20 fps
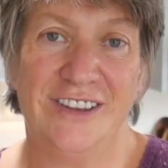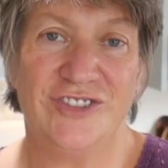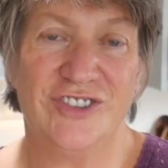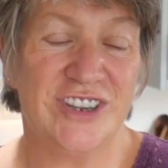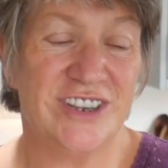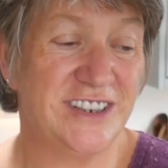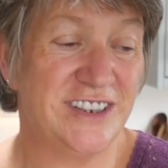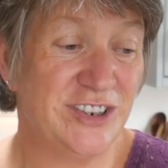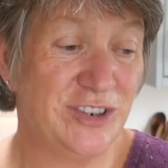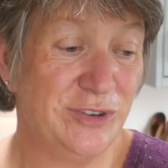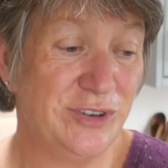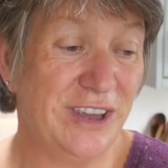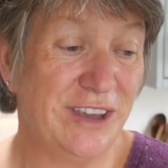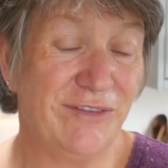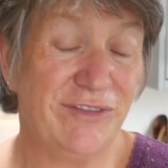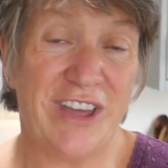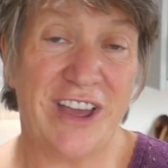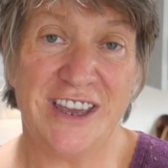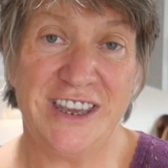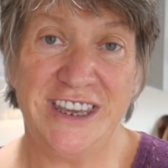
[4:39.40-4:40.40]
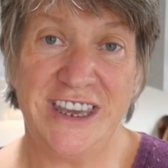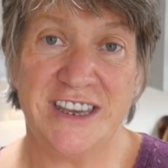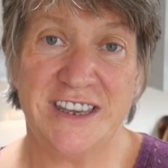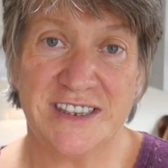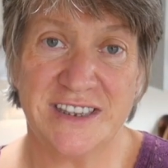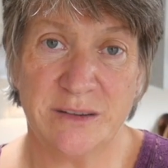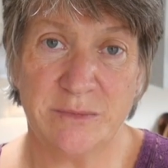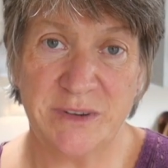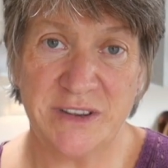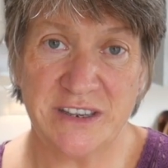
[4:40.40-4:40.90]
just to give that
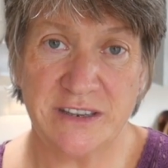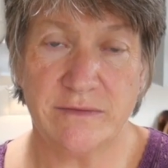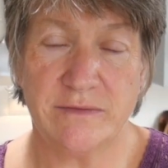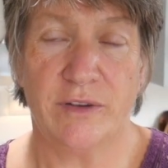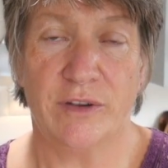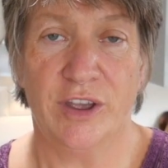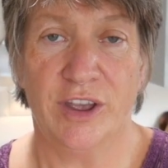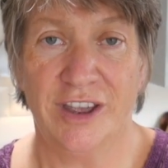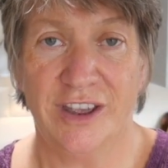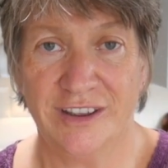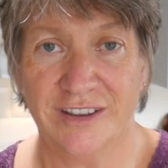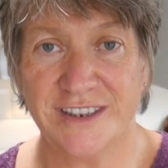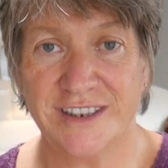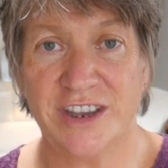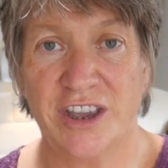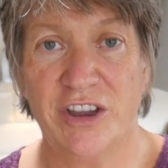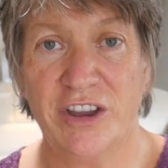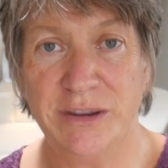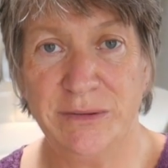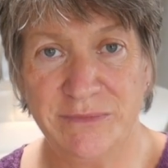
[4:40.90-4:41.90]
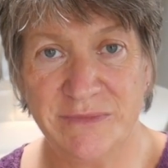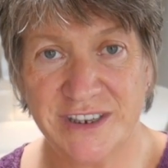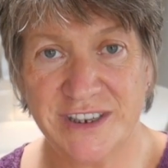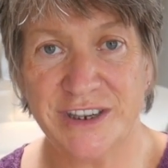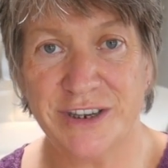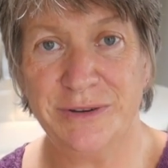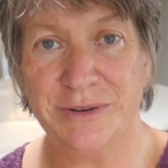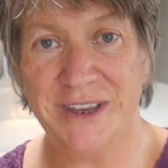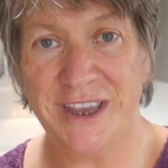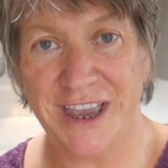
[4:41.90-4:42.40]
yeast a bit of time
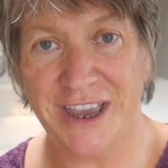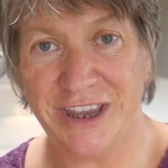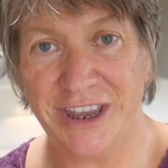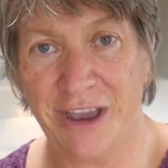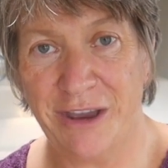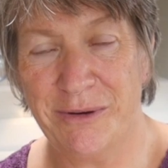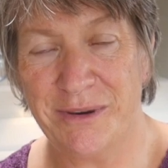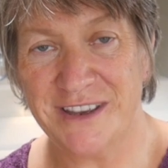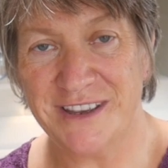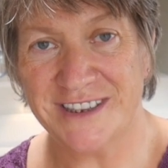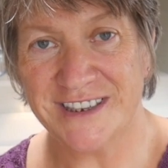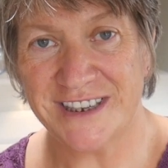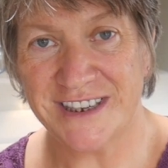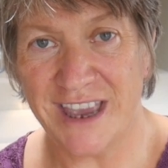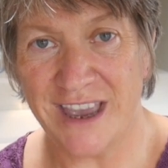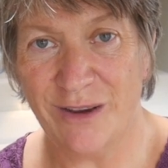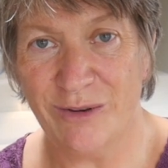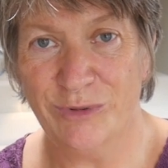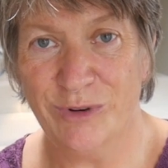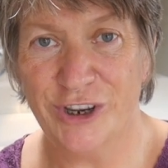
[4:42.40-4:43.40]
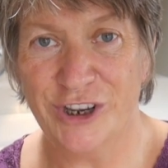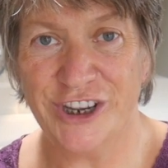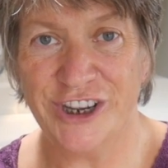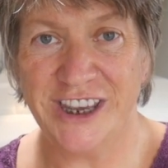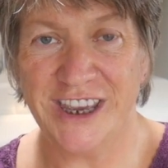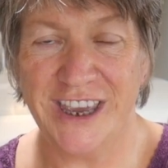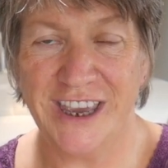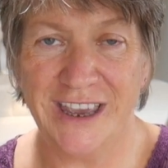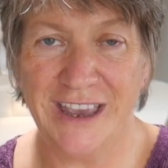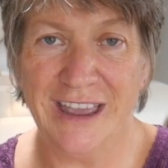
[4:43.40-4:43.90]
to get going, to get
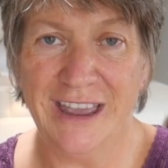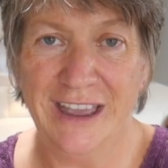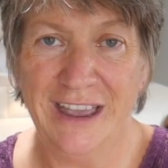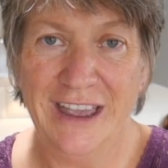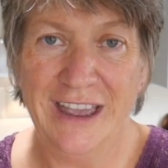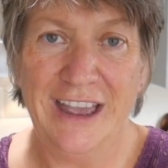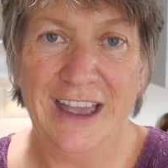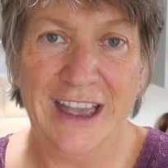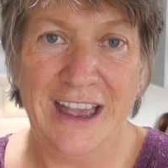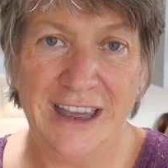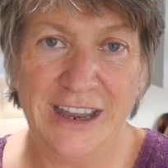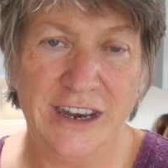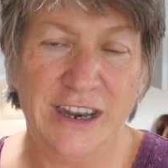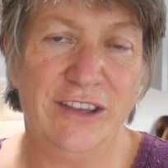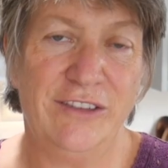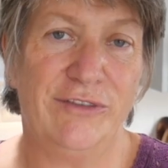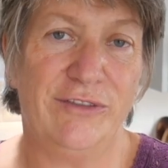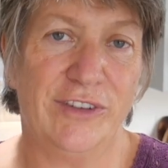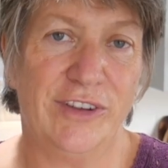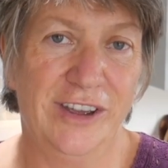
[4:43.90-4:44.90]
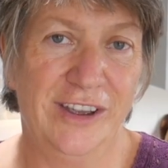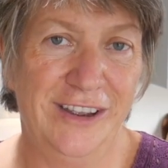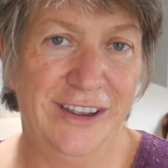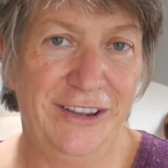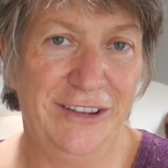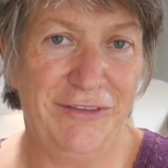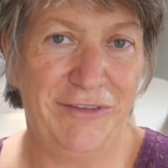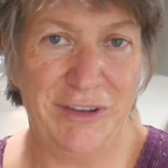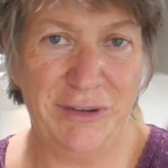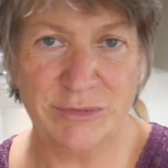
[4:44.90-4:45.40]
working, and
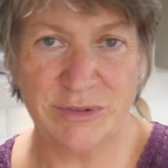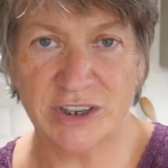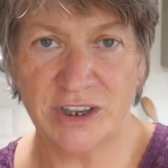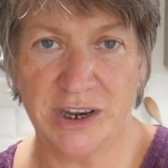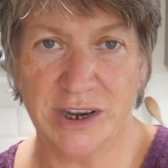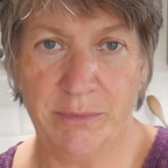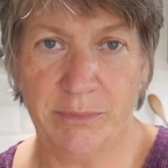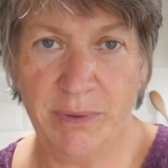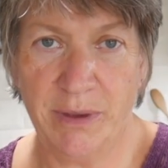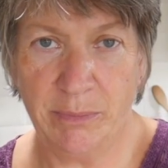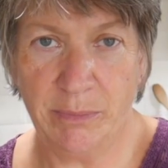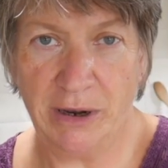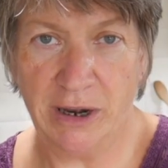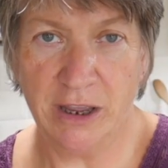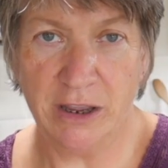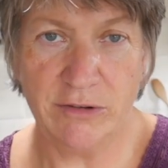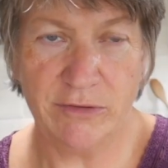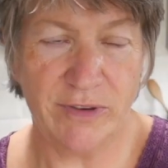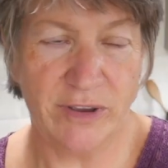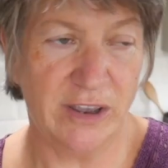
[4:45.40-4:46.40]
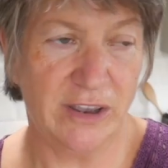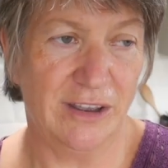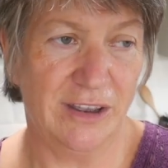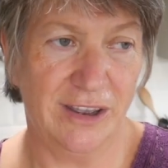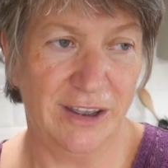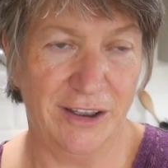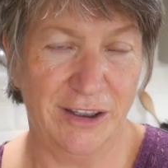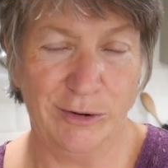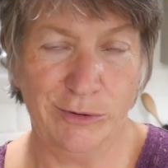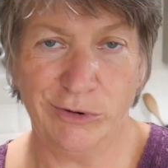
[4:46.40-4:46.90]
if it was going to bubble over,
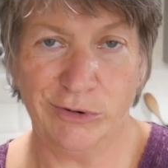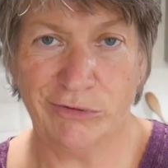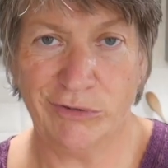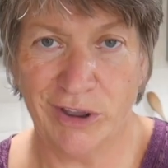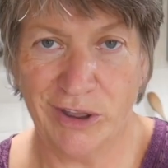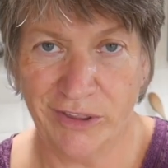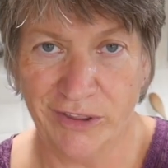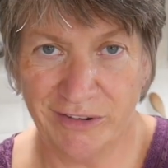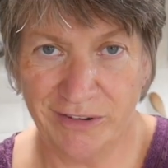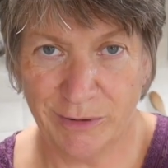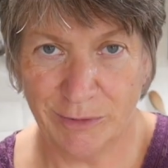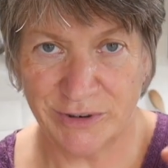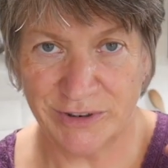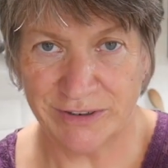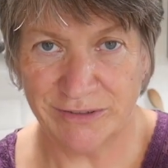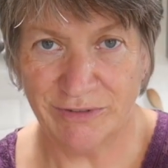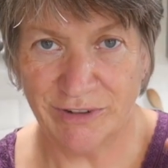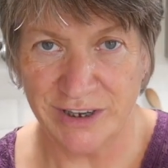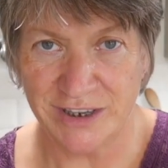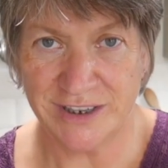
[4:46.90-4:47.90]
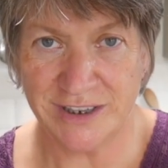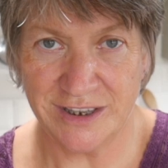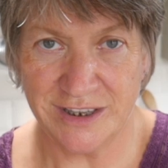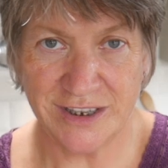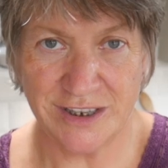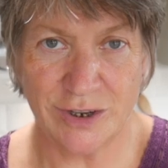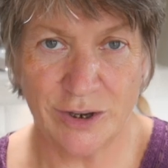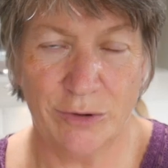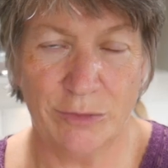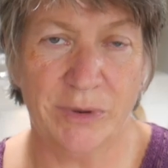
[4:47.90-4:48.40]
I would rather it wasn't right at
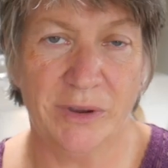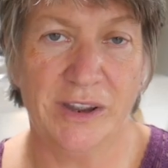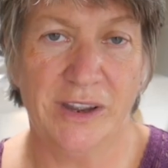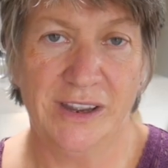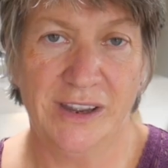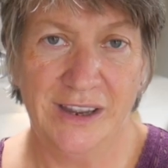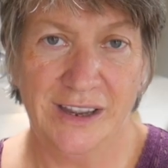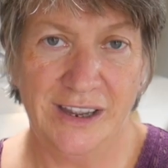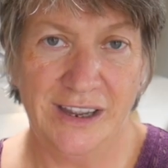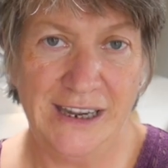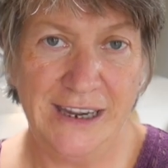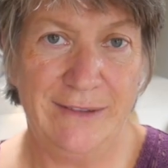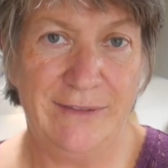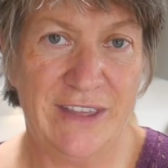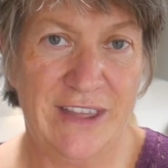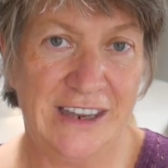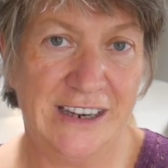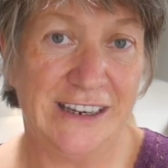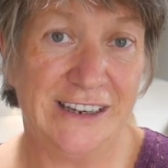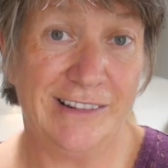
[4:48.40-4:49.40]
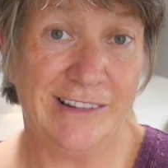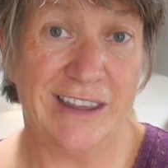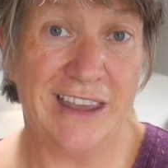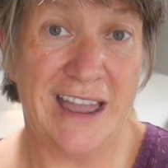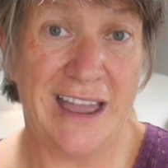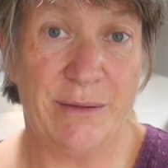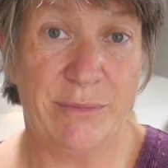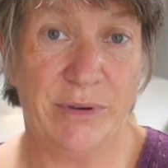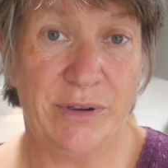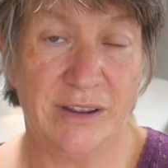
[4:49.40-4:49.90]
the top and leave that little
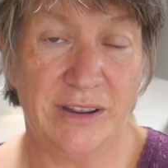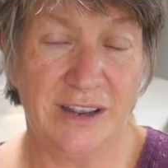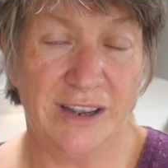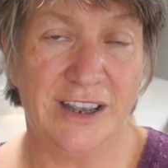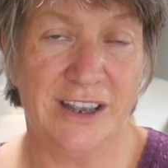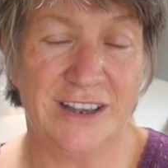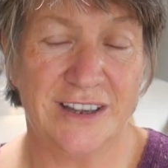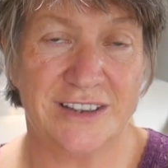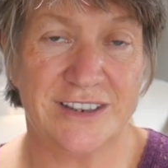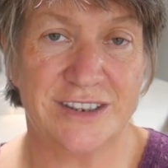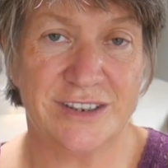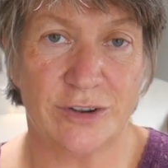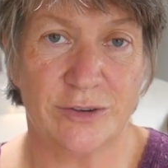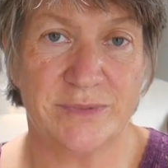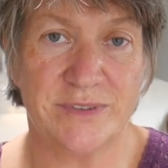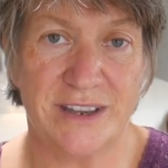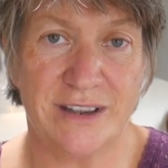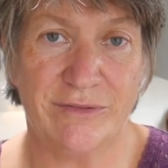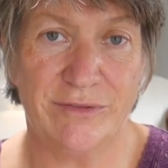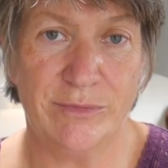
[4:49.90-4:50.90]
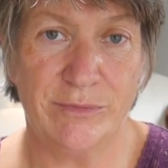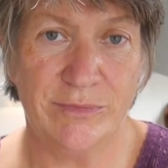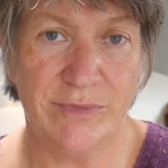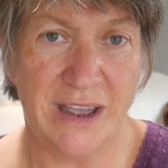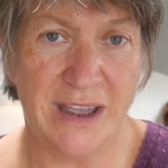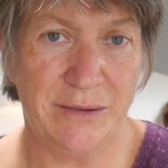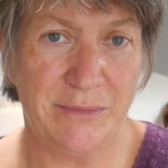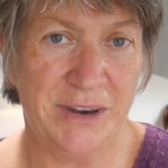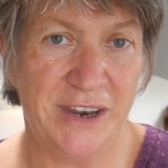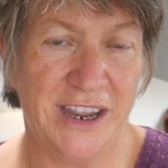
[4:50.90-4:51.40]
gap, stops that from
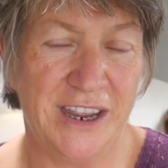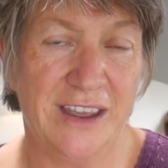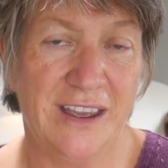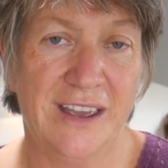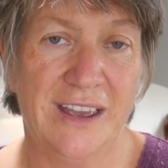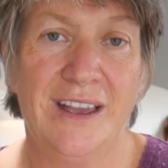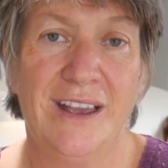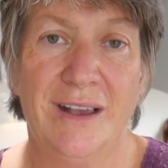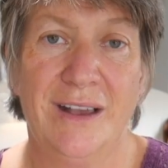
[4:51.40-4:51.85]
happening.